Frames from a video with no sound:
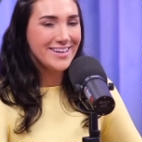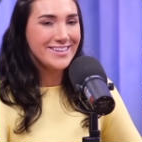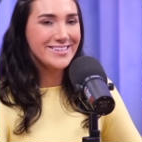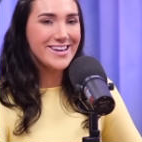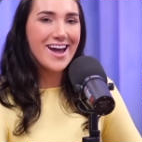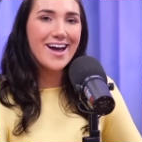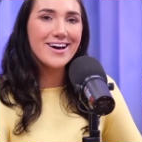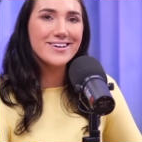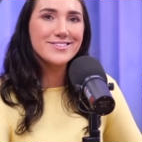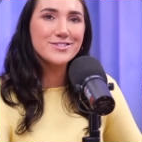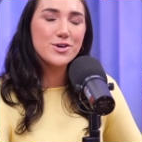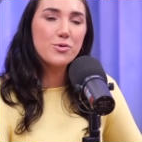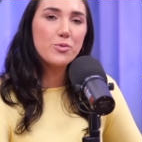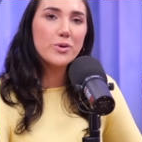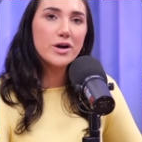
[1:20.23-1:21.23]
Yeah, so
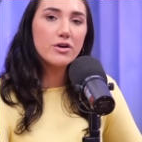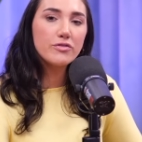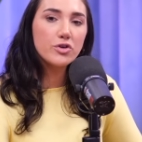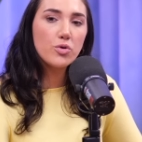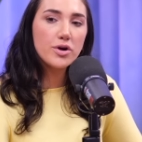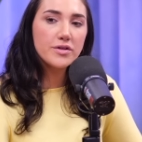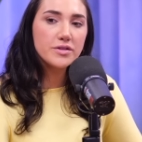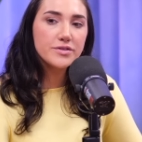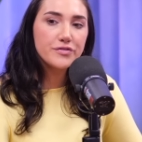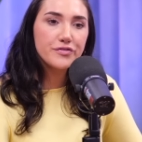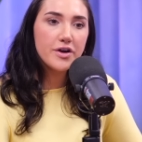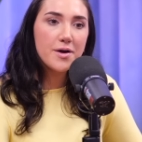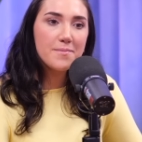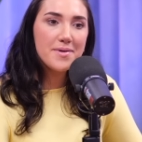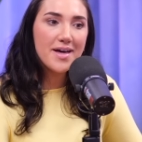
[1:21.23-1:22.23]
we're recording this
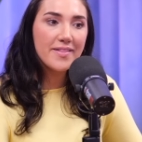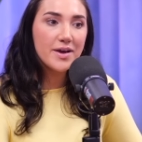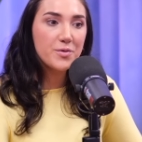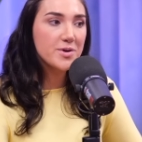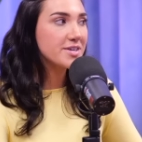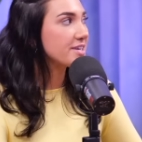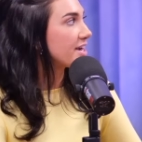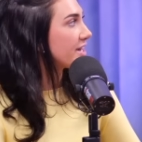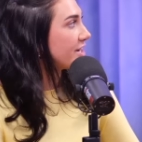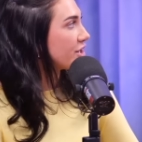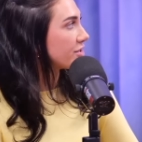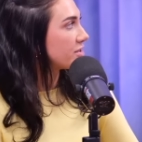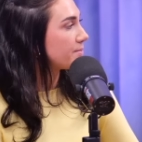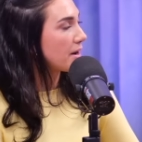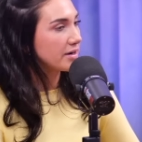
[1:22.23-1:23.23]
from LA. We're here at
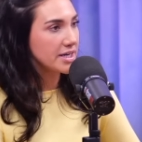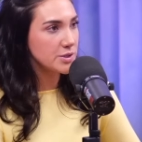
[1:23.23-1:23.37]
the Podcast One